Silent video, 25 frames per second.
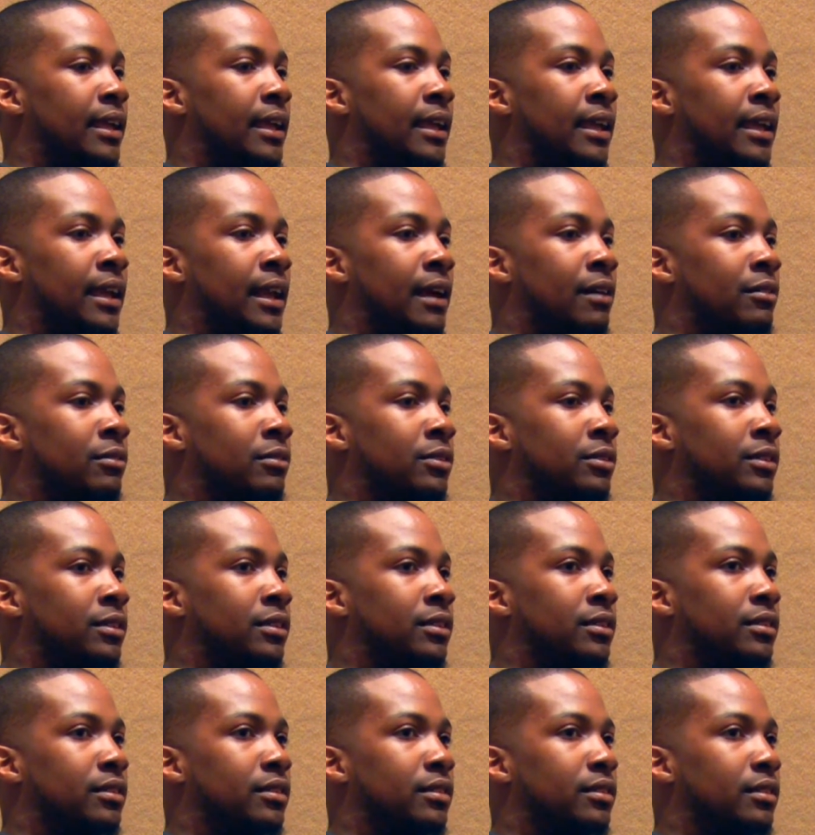And I was
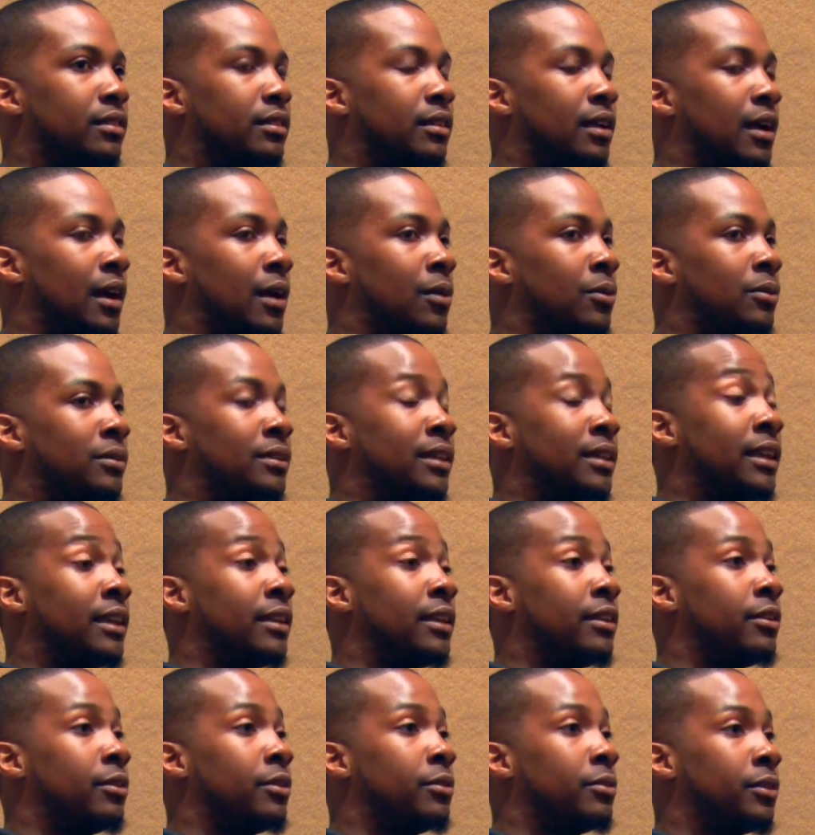just, I was
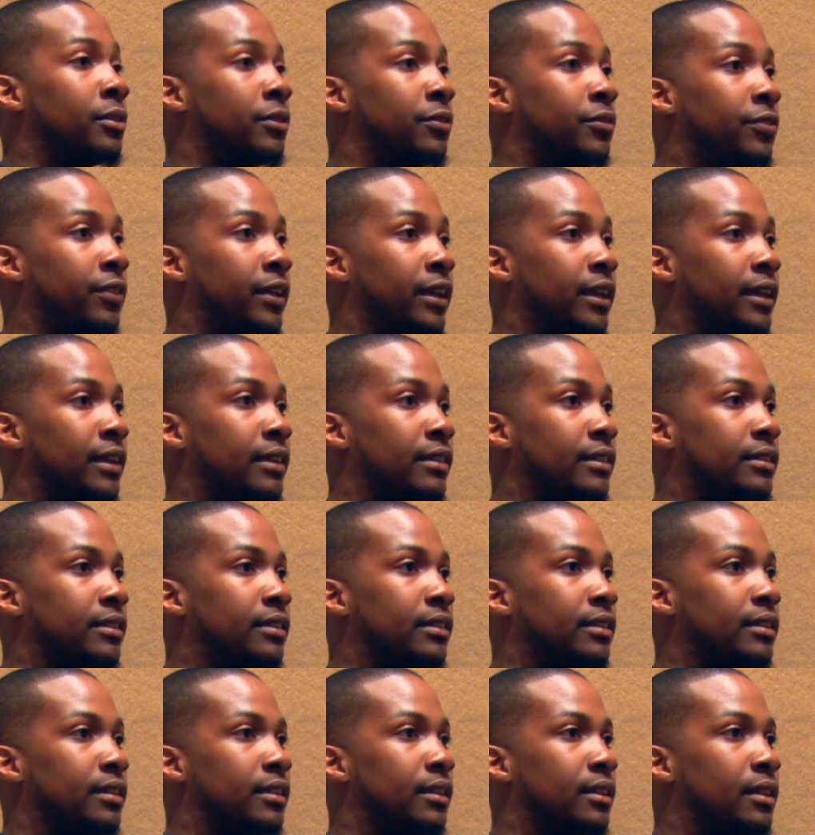headed nowhere fast.
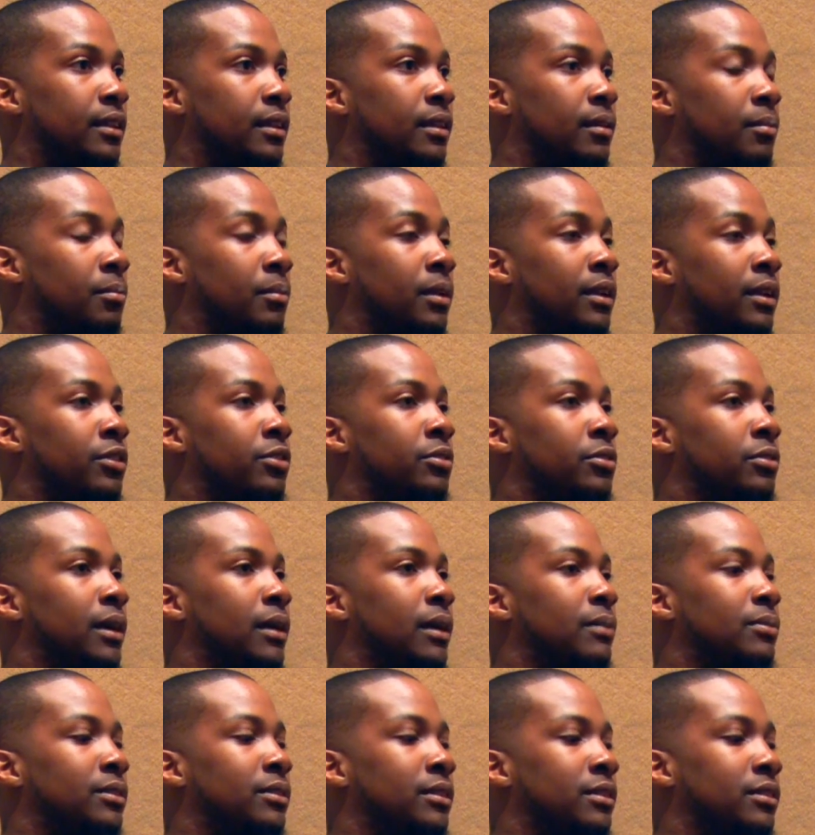My two
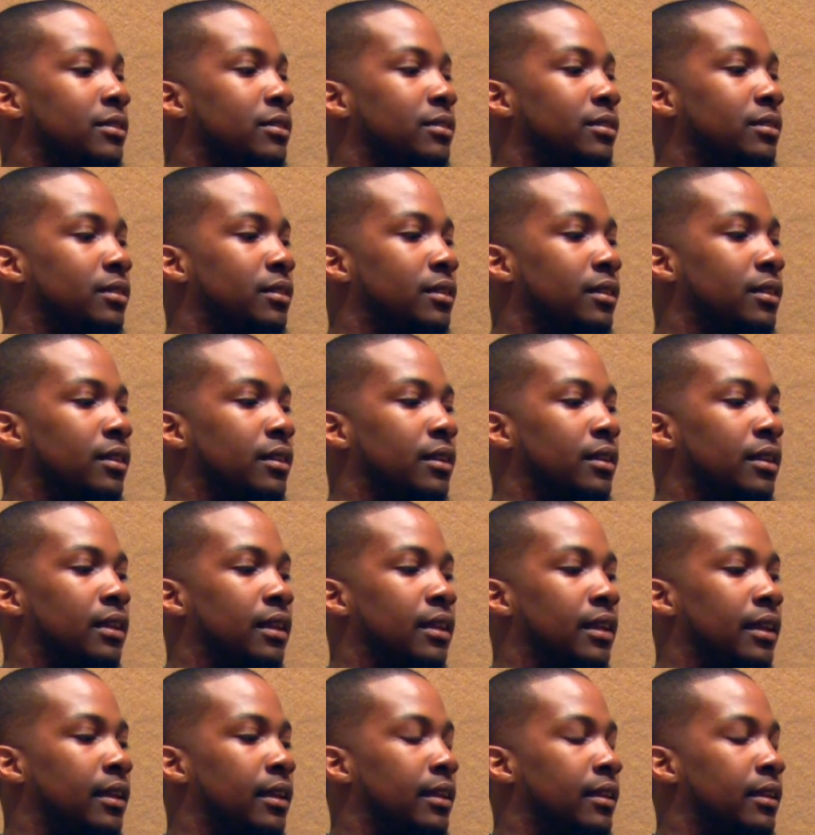options,
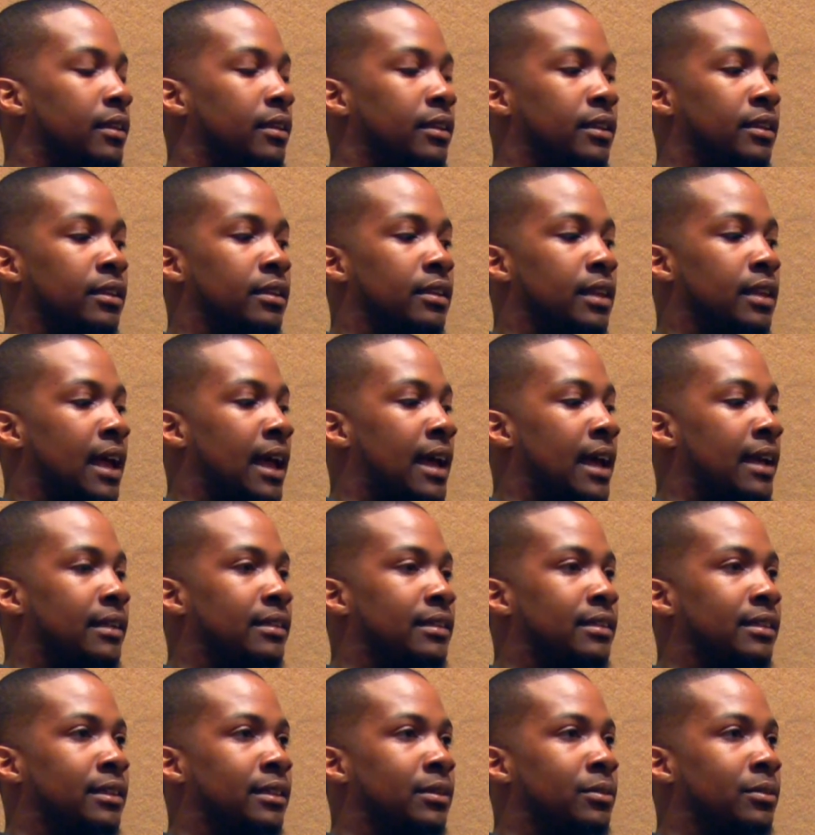
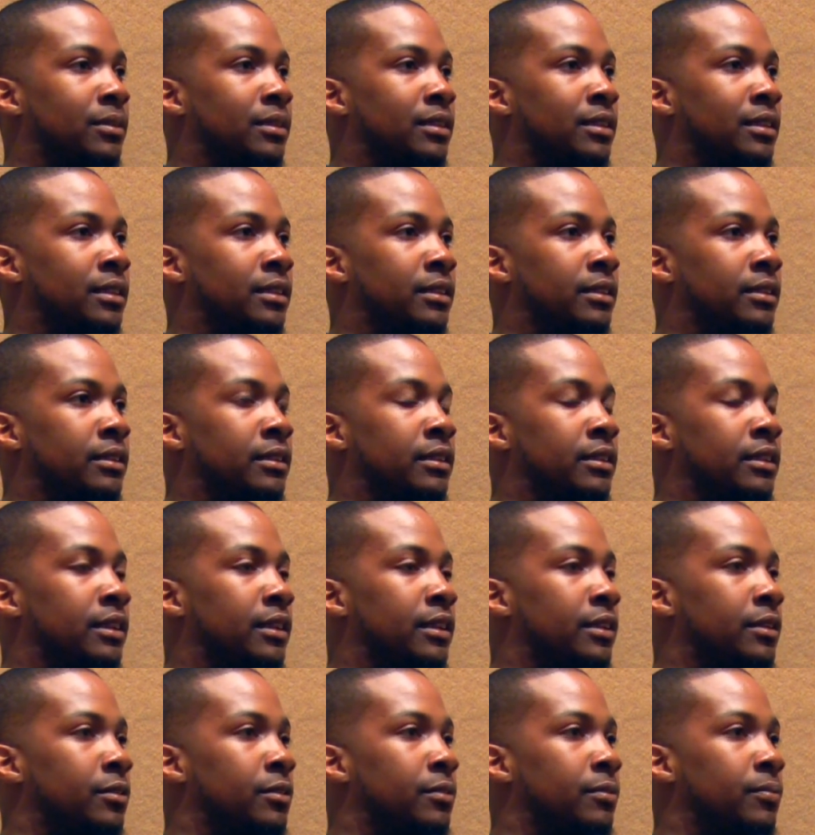honestly, was either
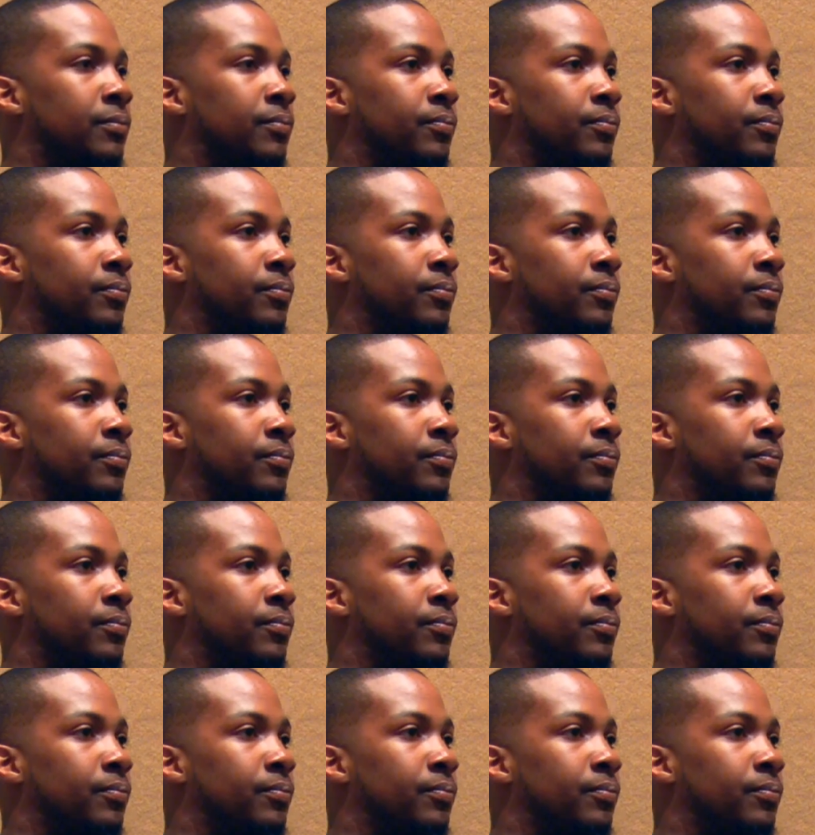jail